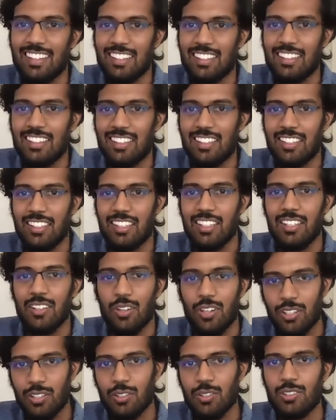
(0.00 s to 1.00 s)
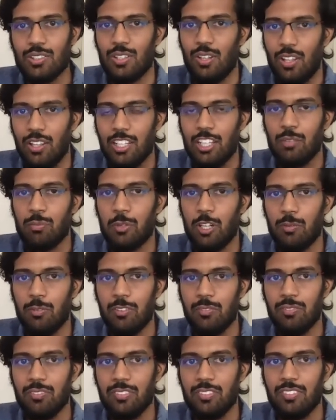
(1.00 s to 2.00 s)
In order to solve that
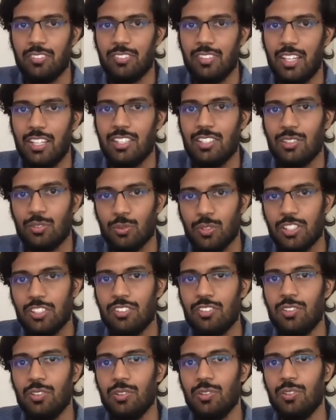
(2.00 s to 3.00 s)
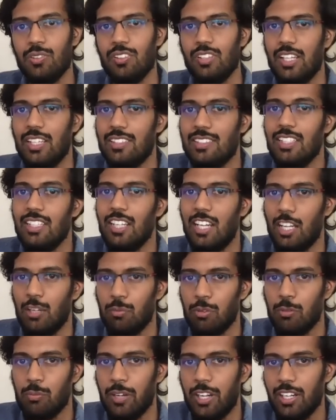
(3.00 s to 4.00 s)
problem, I switched to async
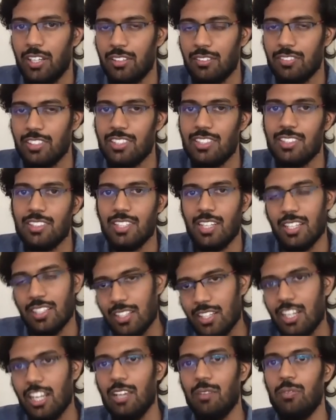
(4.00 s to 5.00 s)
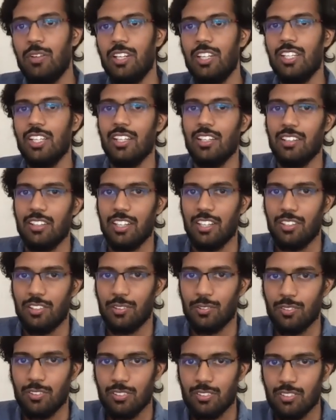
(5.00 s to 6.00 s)
hyperband, which is another library in
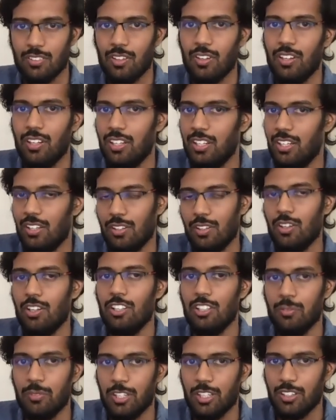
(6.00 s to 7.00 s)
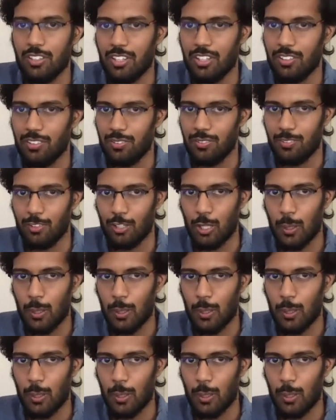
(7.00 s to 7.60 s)
Raytune or an algorithm in Raytune.